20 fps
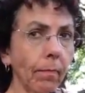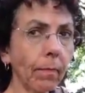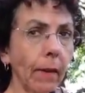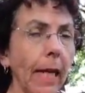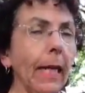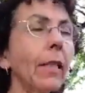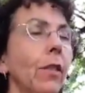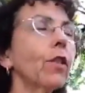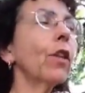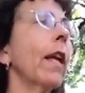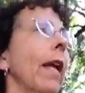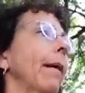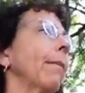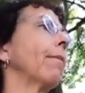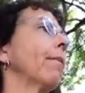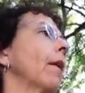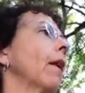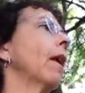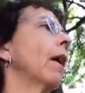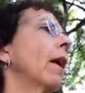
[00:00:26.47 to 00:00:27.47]
Yesterday,
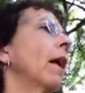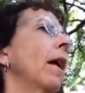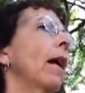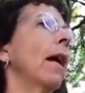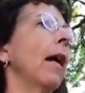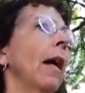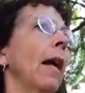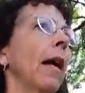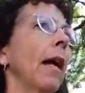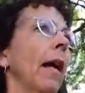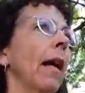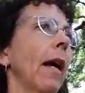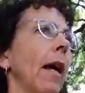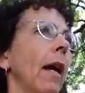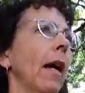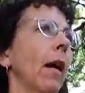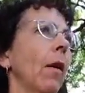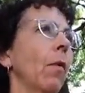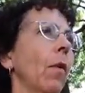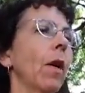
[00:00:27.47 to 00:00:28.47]

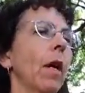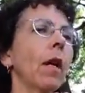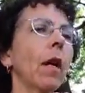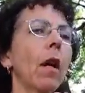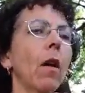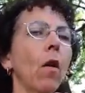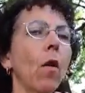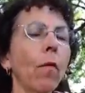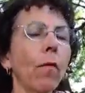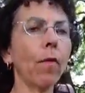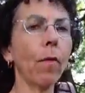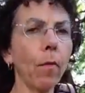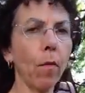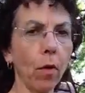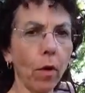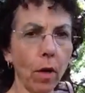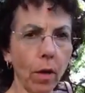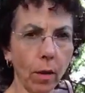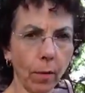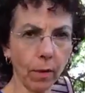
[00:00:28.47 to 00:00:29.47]
when I got home from
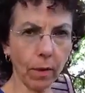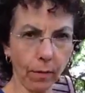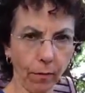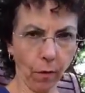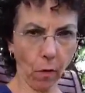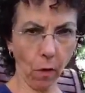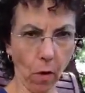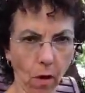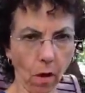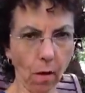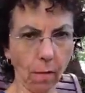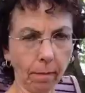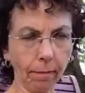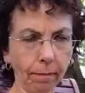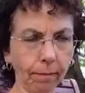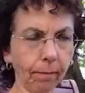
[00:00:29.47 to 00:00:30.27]
work, there was a phone call.